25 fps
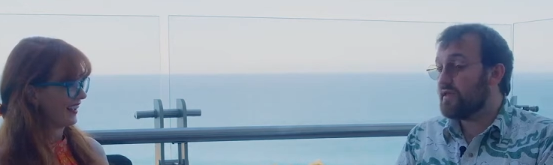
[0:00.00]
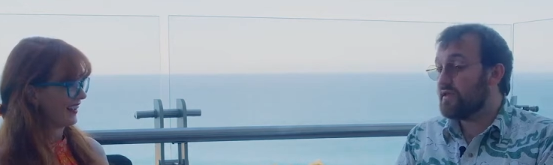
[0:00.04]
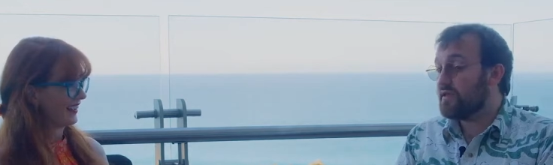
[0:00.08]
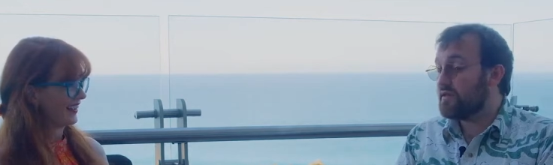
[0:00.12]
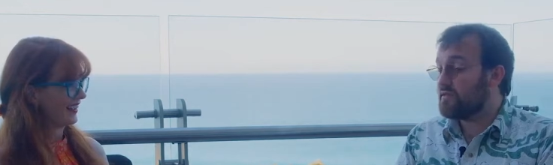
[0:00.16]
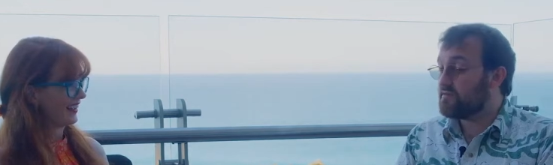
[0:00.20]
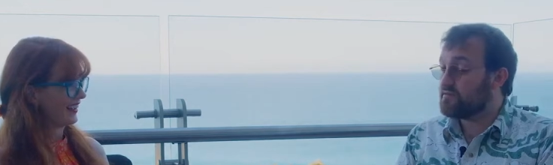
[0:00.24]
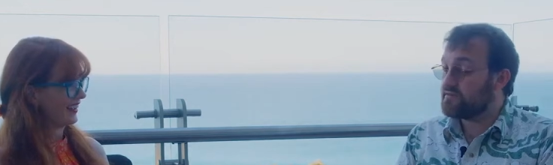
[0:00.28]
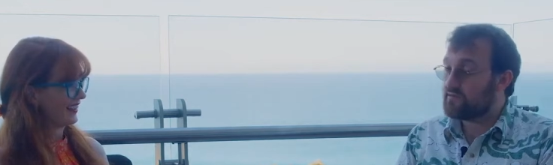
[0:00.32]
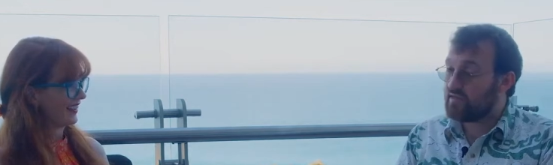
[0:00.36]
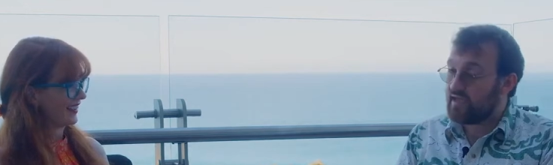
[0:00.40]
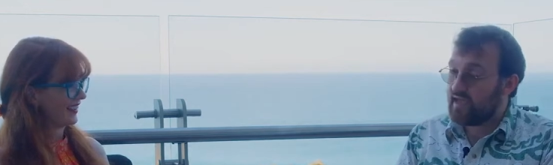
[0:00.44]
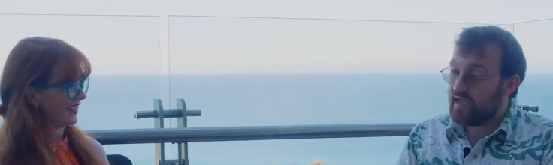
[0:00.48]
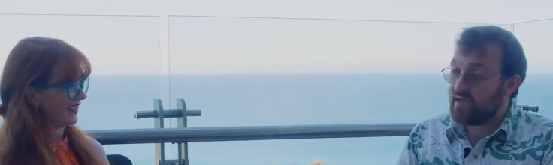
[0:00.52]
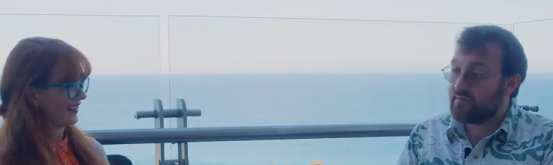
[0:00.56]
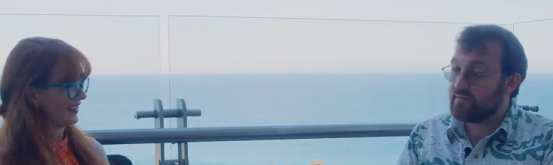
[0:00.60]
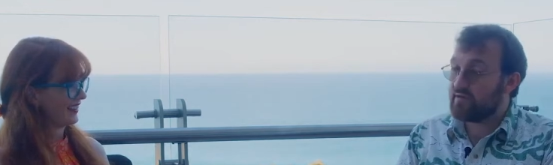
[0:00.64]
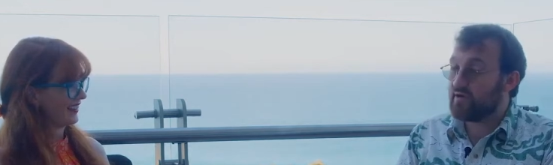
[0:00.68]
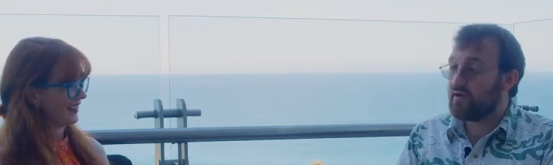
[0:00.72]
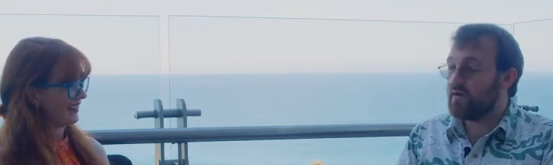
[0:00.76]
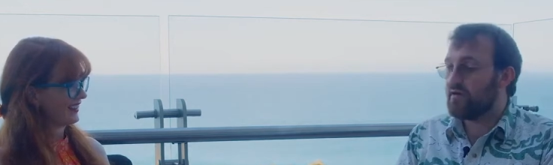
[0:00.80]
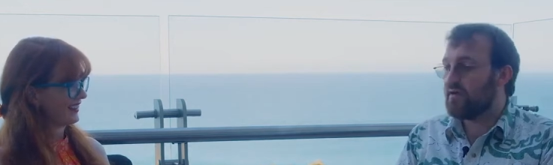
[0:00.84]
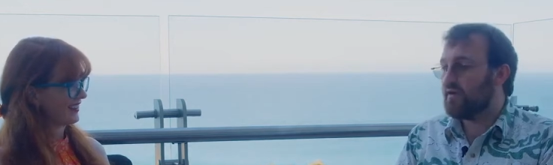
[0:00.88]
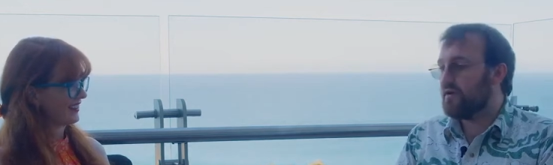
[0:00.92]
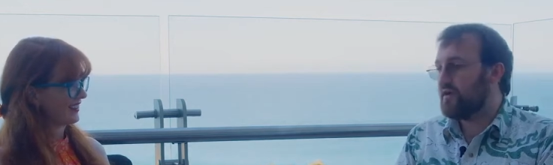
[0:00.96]
Speaker 1: being and a
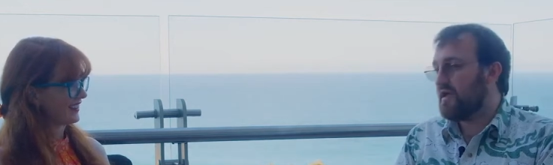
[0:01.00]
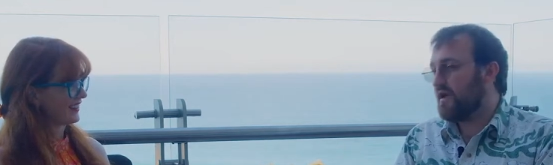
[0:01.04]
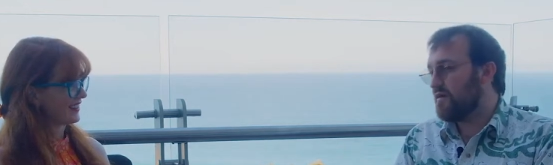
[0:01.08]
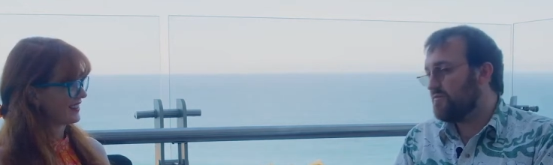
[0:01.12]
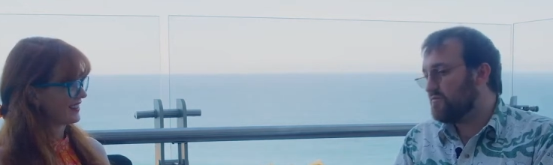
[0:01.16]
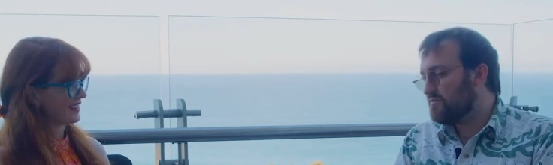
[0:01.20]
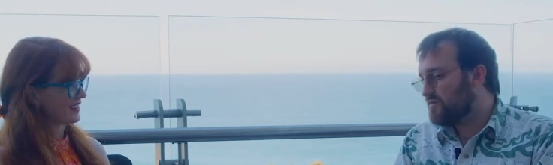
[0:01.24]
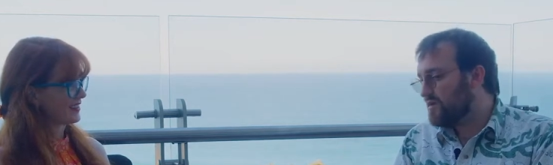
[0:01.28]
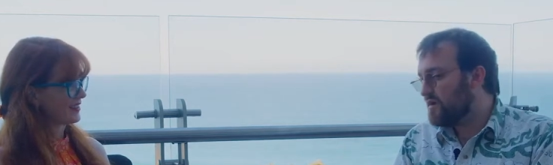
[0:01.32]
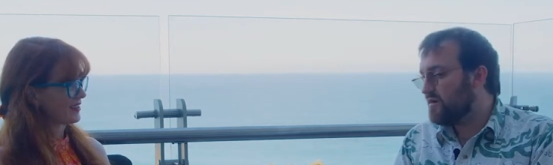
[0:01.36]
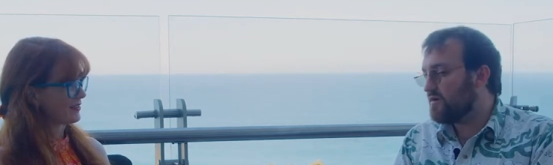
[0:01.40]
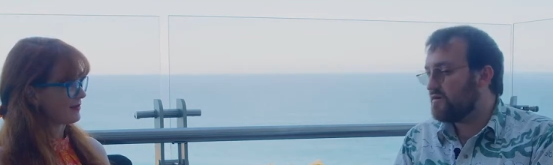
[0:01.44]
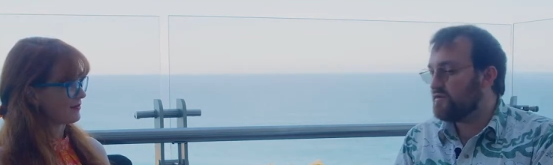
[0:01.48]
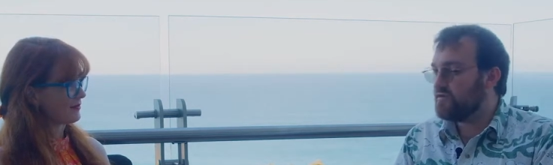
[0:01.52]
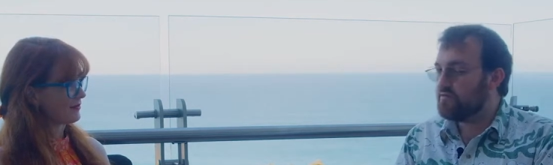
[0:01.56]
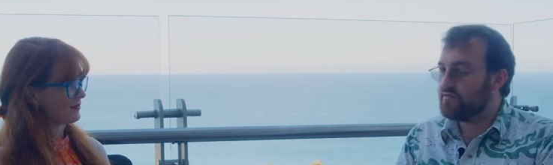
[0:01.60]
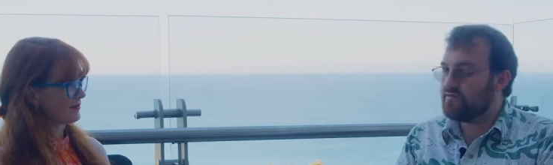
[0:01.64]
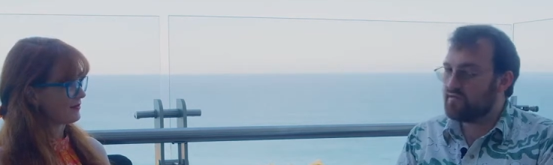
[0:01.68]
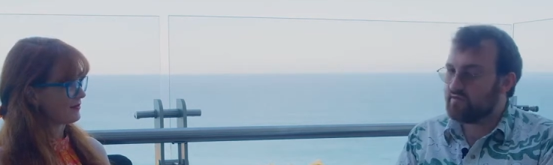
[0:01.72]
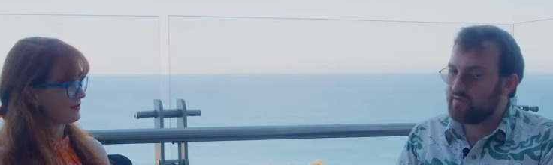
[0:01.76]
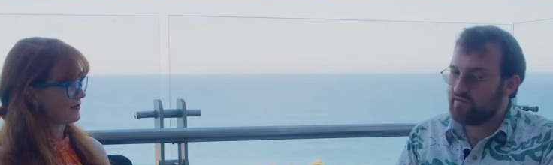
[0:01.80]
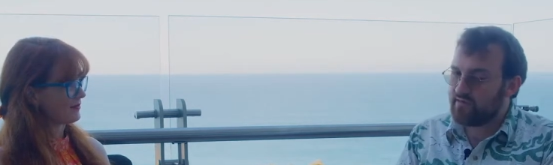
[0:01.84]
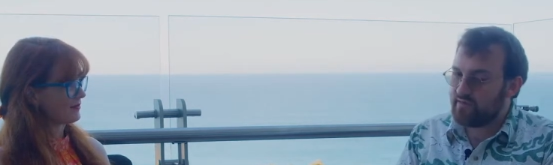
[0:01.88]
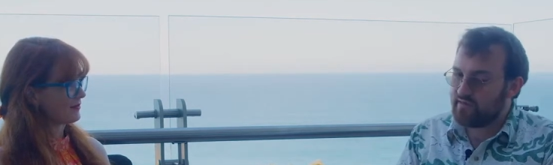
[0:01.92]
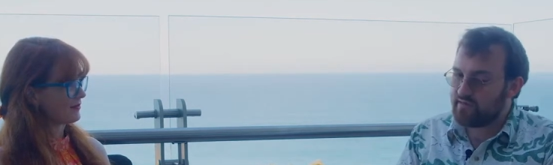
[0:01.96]
scammer, and how dare
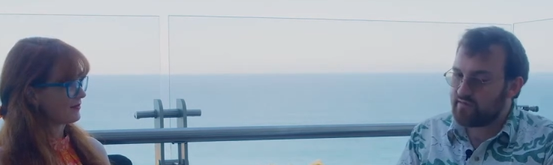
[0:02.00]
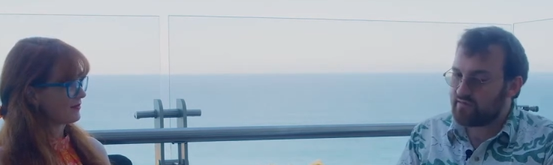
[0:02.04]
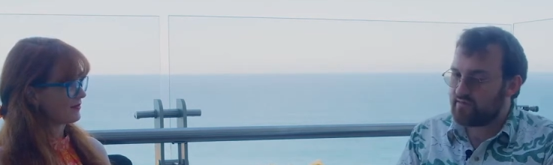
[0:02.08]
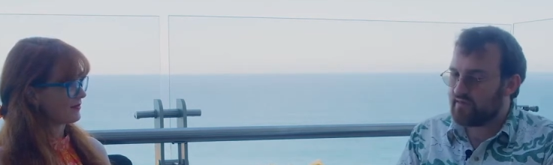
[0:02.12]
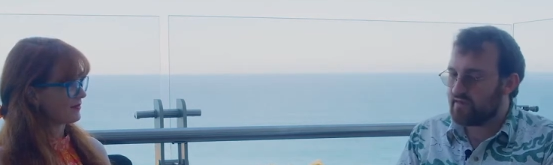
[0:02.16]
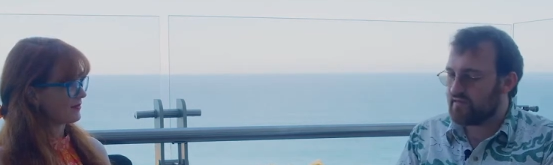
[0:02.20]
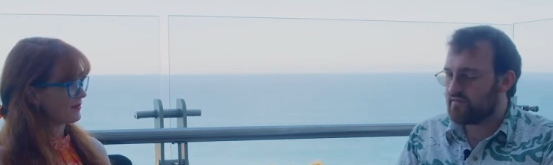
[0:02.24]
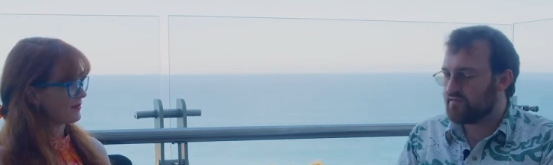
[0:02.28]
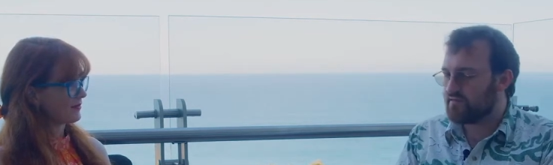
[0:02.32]
you do these